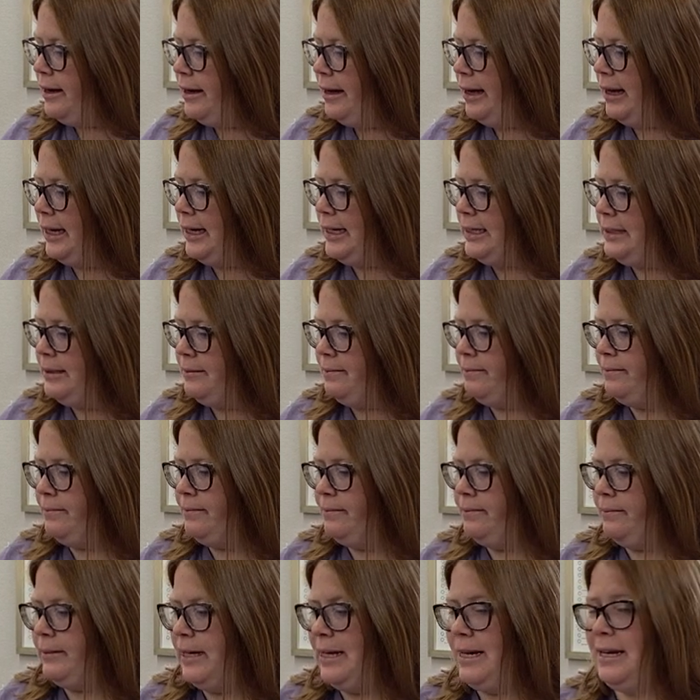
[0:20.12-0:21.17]

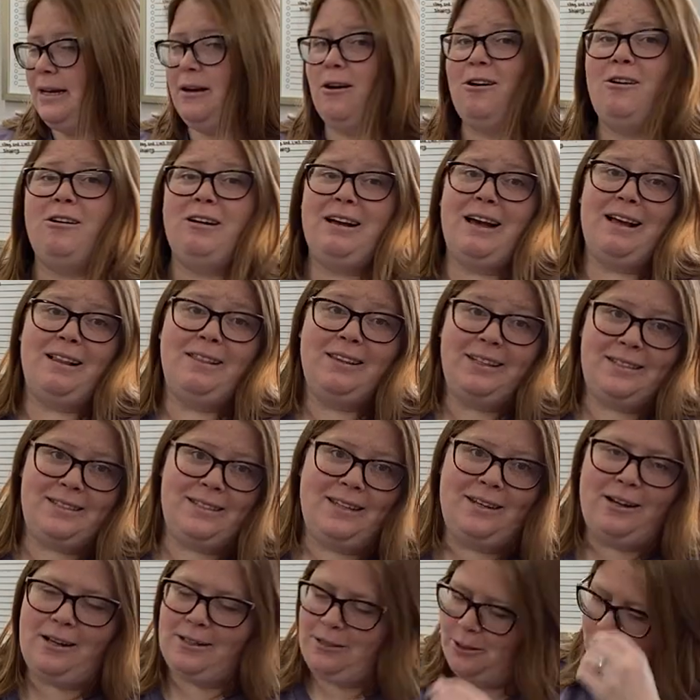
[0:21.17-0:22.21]
Um, and it all got
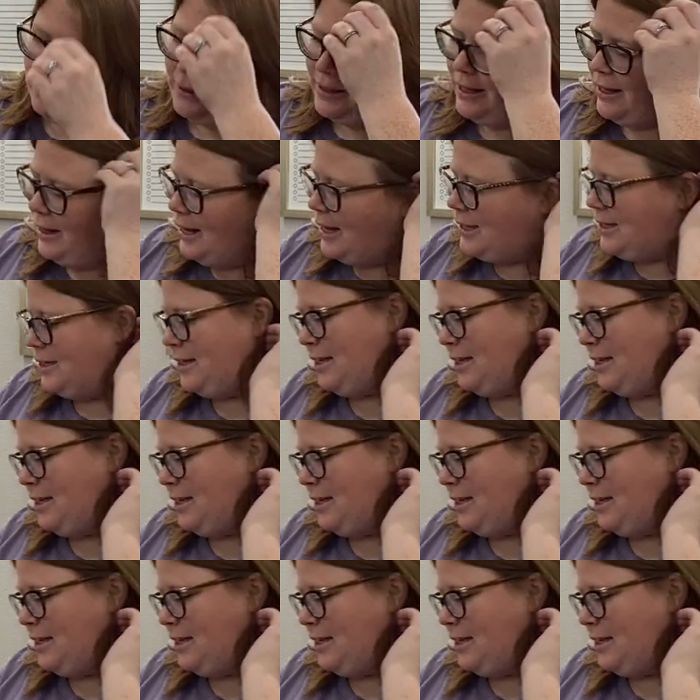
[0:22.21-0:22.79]
listed also in the last